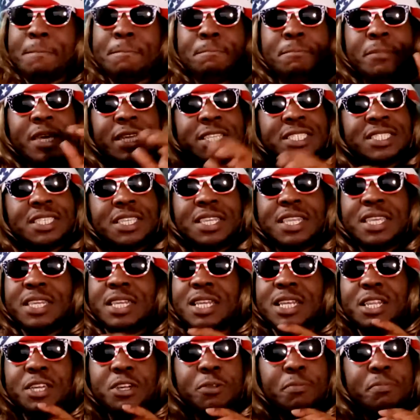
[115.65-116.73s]
mixing in
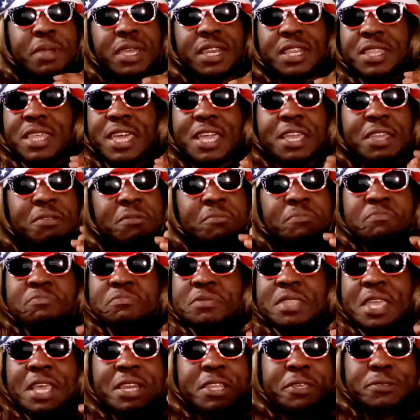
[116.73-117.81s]
a little bit of that
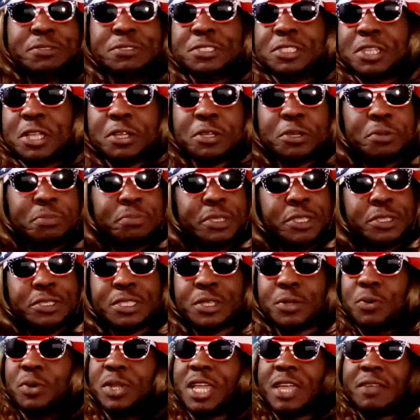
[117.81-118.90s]
that little jungle
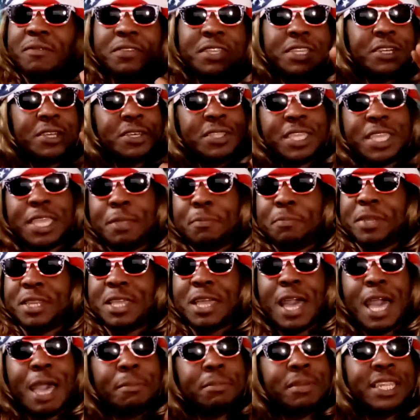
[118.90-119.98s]
music, whatever, you know, the hippity
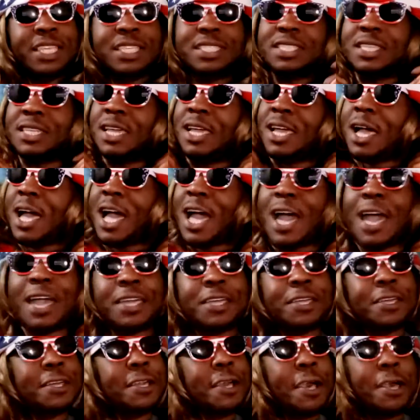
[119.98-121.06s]
hop. Listen, I
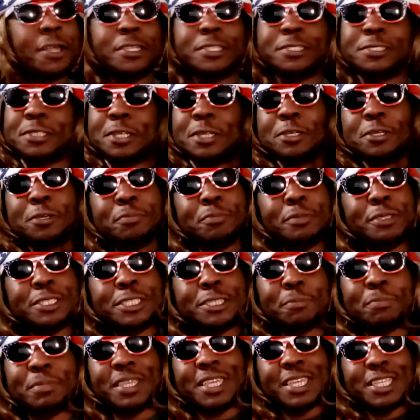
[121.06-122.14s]
could call it jungle
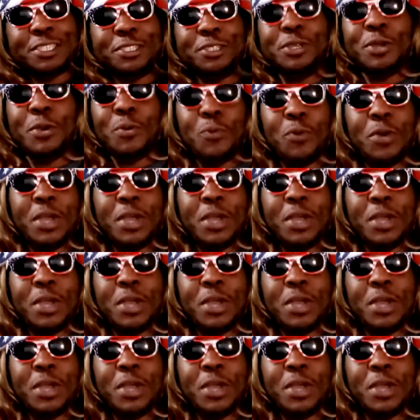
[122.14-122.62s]
music because you know